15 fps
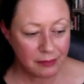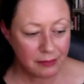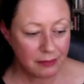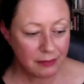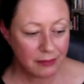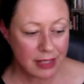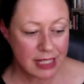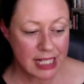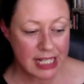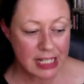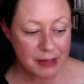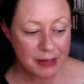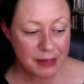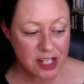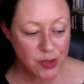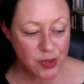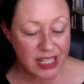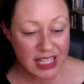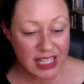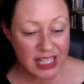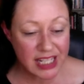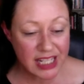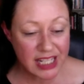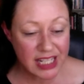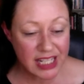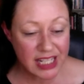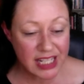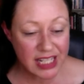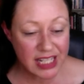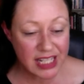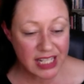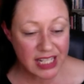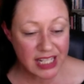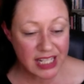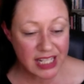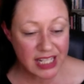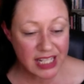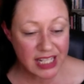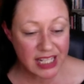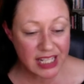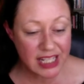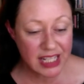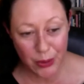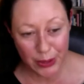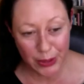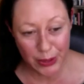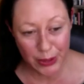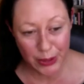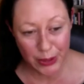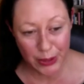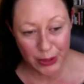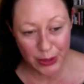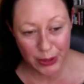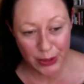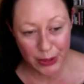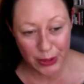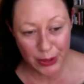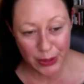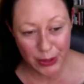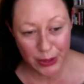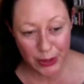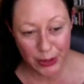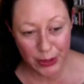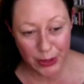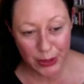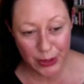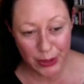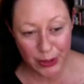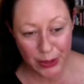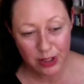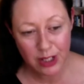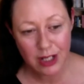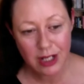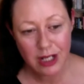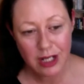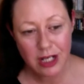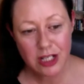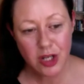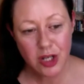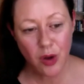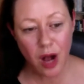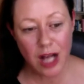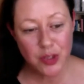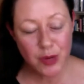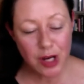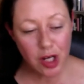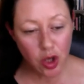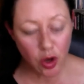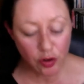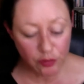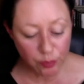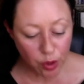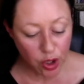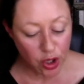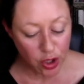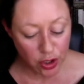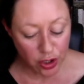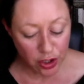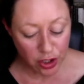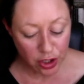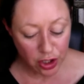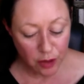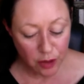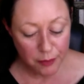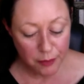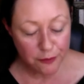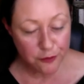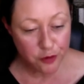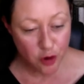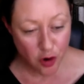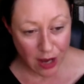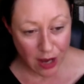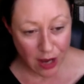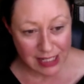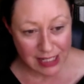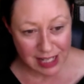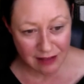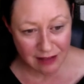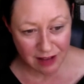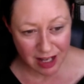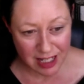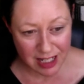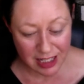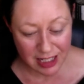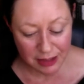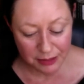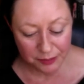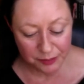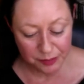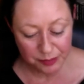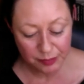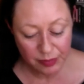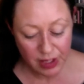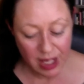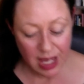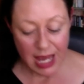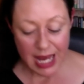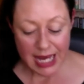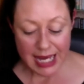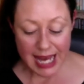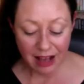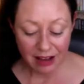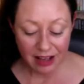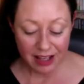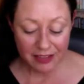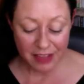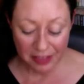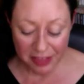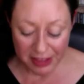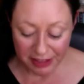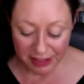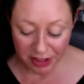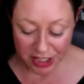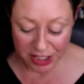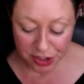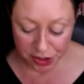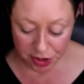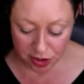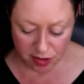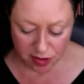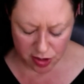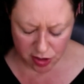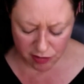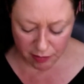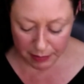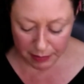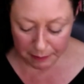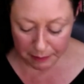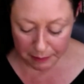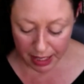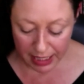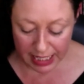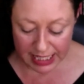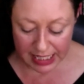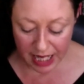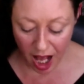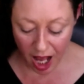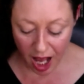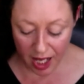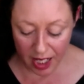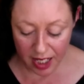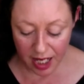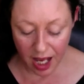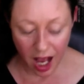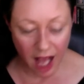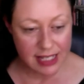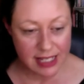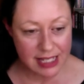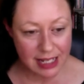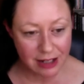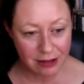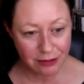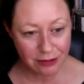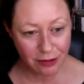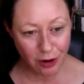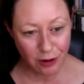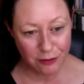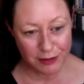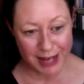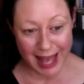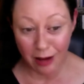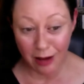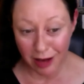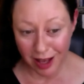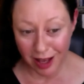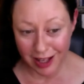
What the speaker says: 6 months to a year after I've begun working on the book. Mm-hmm. So I do a lot of work before I start writing. Now, the other thing that you need to remember is that I sell off an outline,